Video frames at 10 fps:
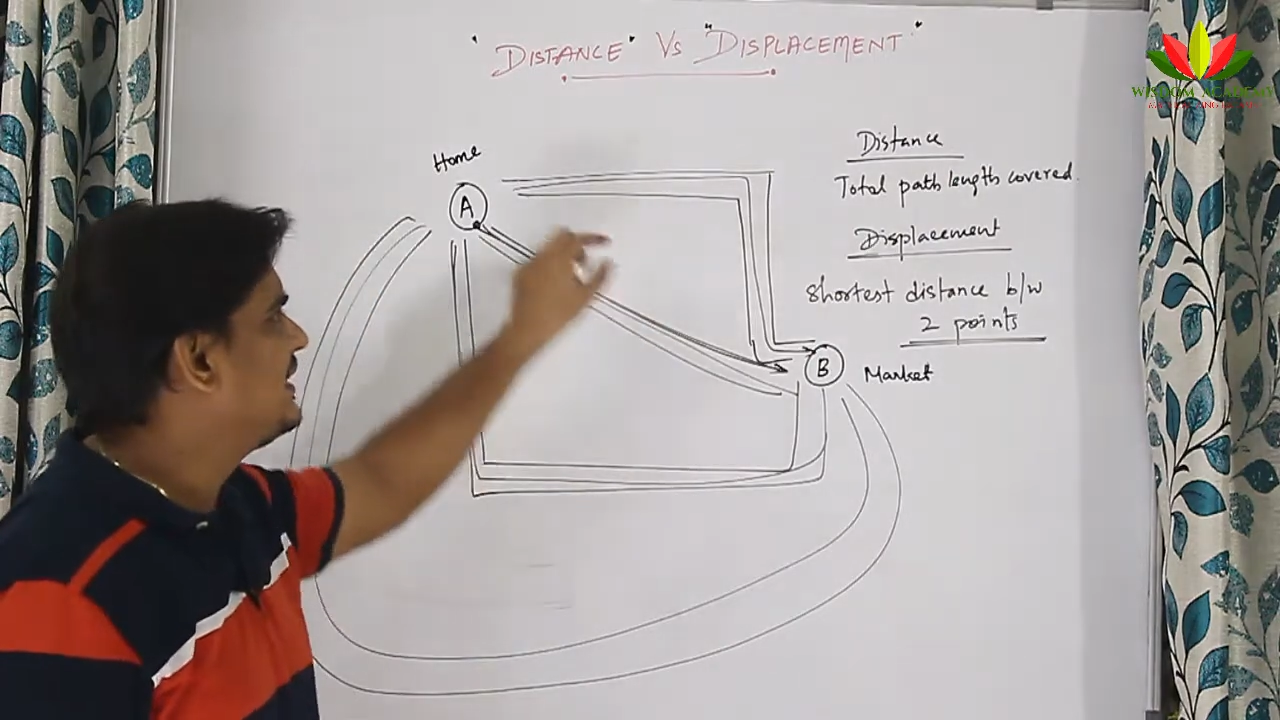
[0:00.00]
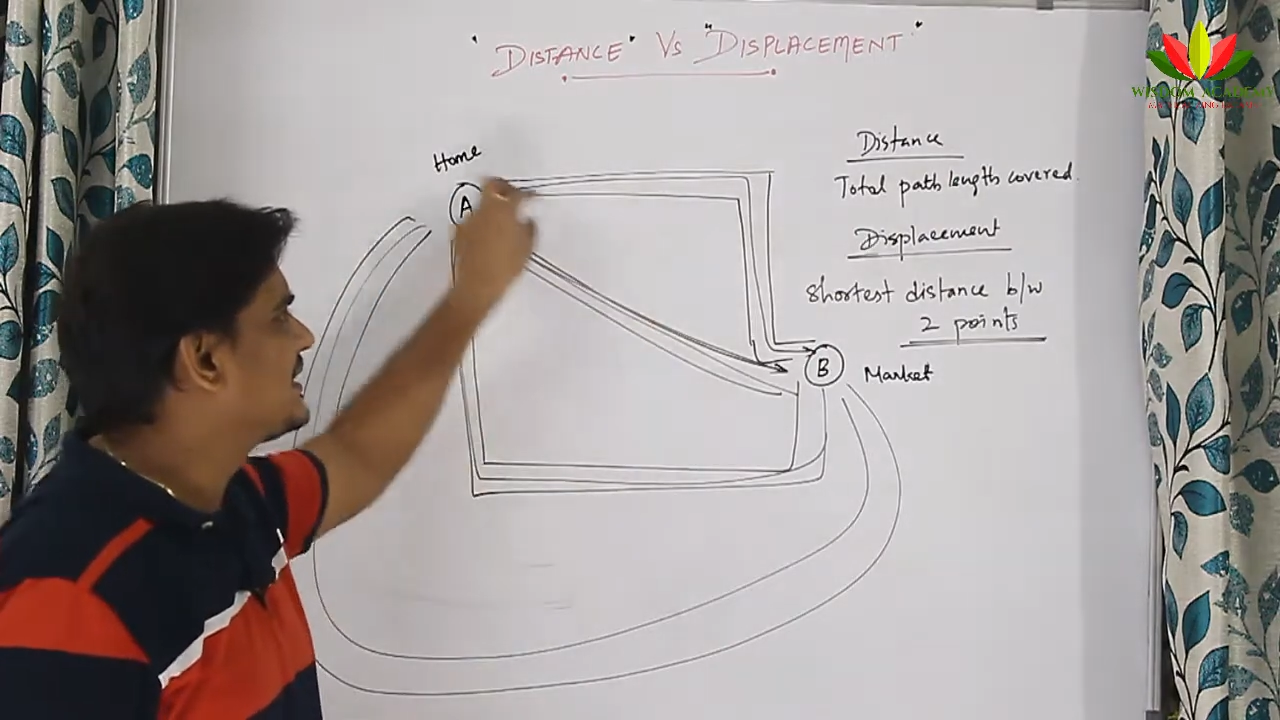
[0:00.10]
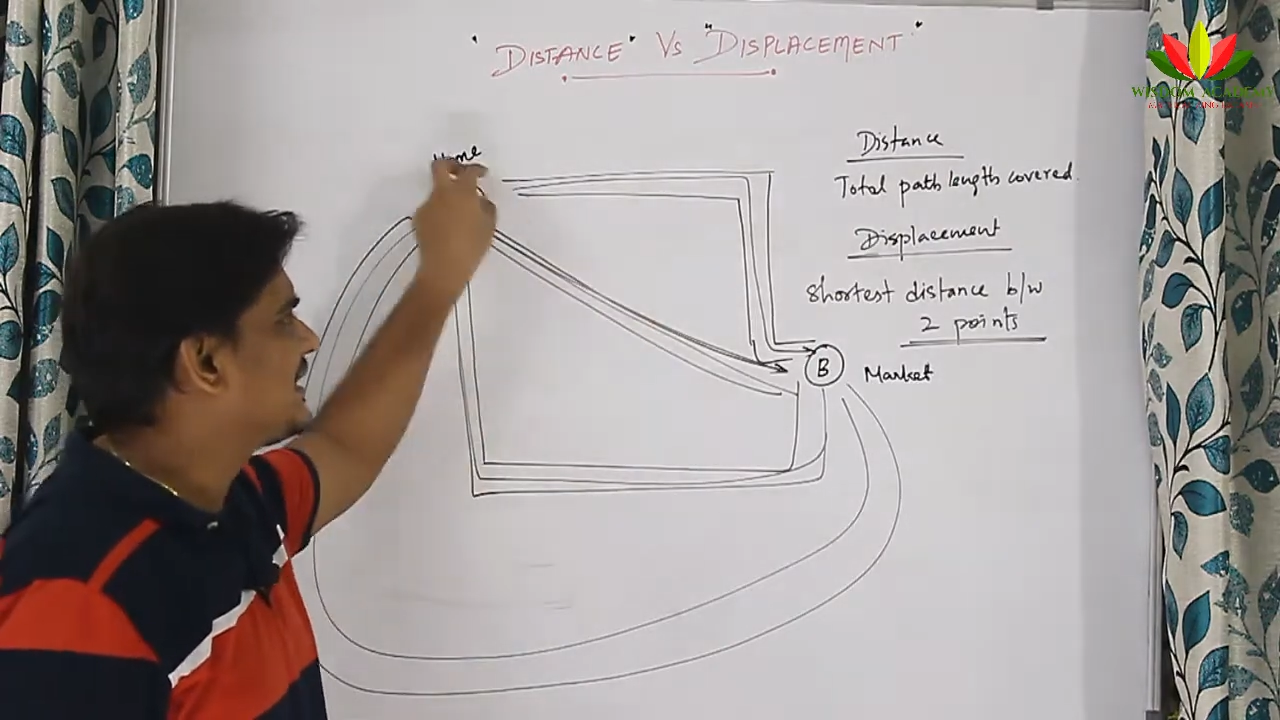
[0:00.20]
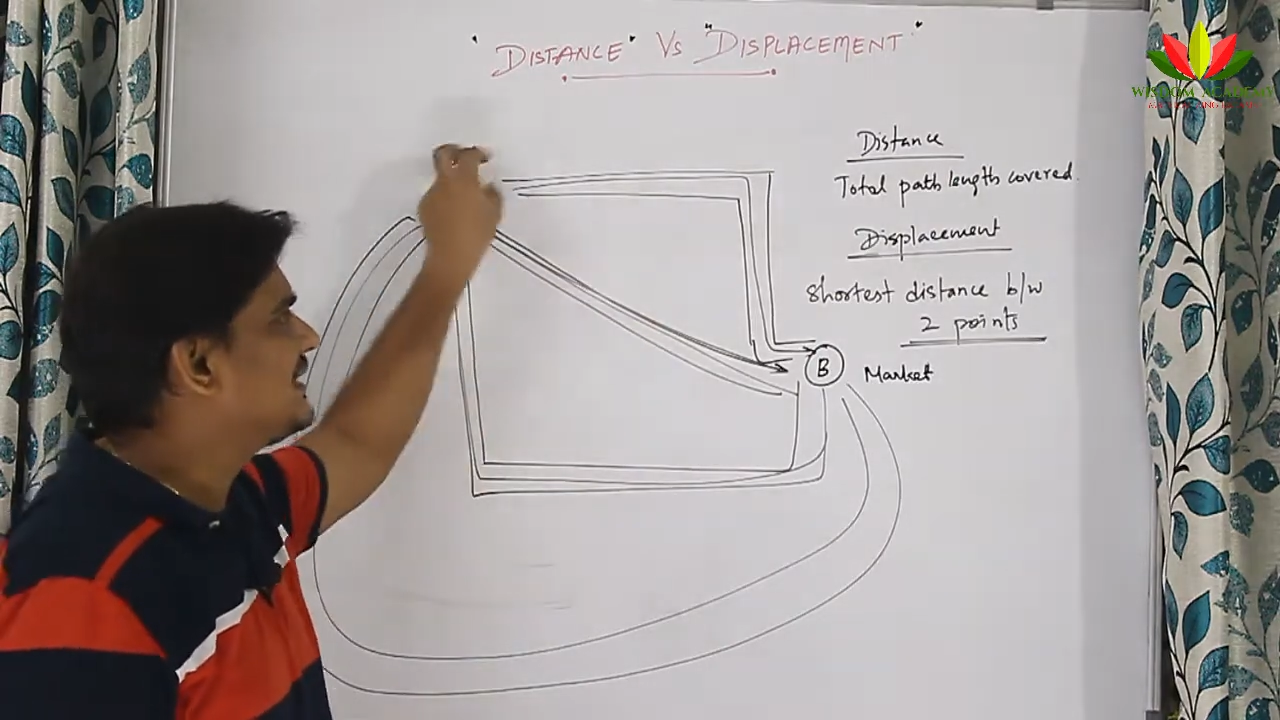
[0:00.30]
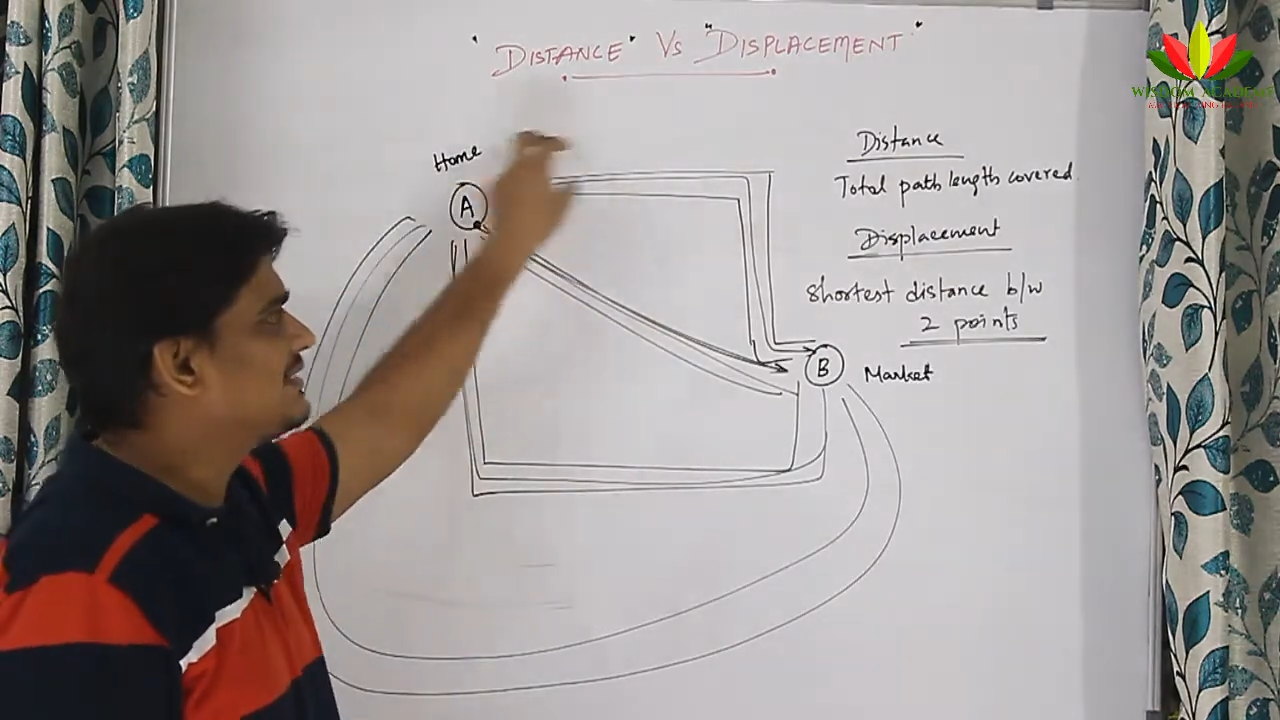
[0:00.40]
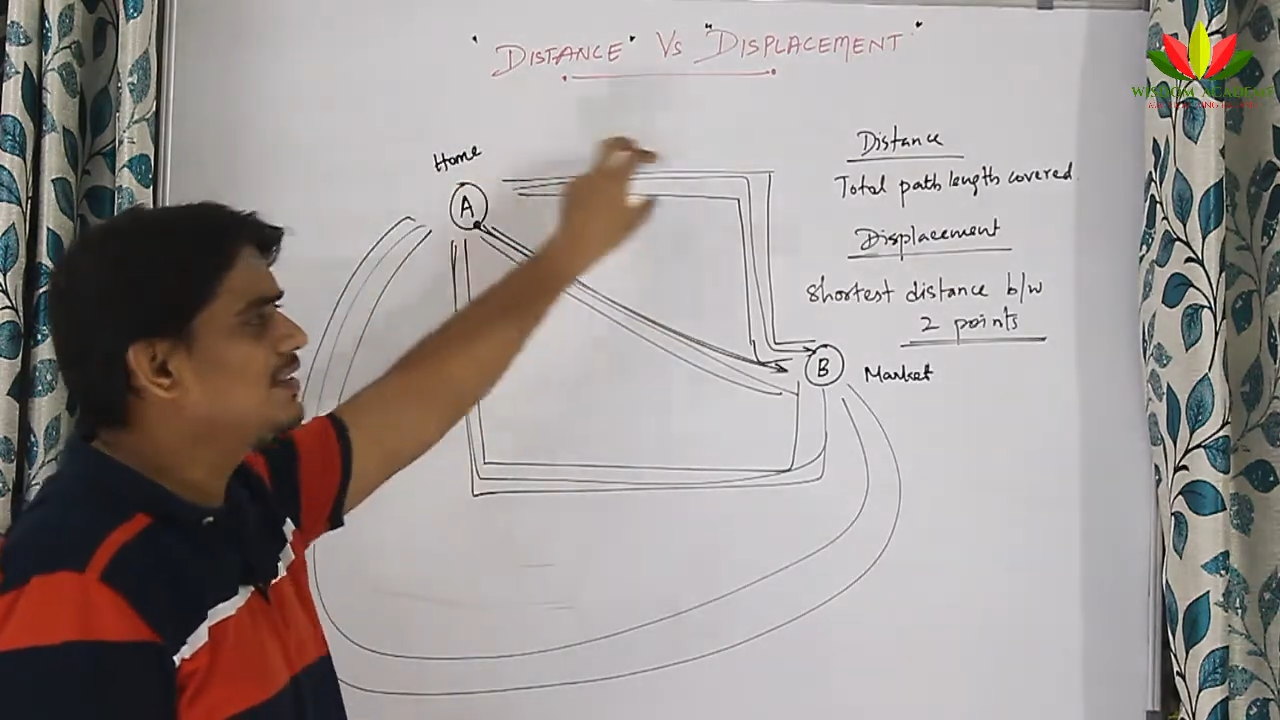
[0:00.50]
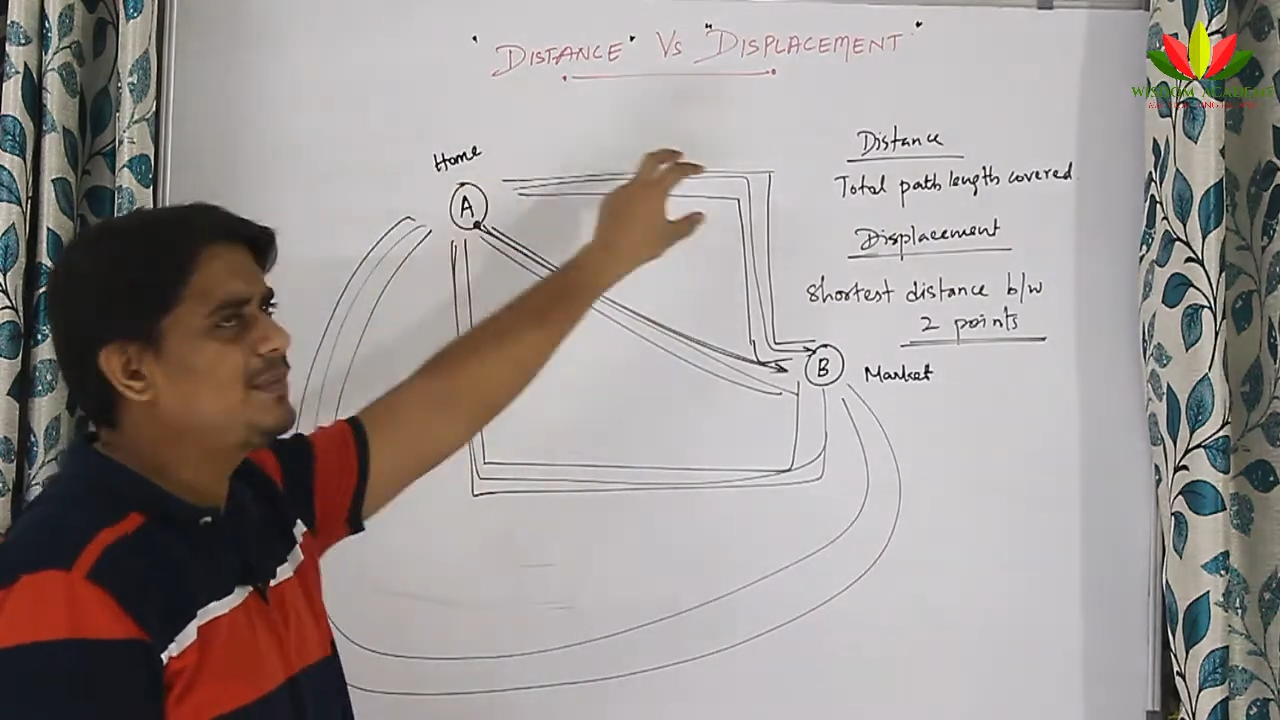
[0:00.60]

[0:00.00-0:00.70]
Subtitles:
distance will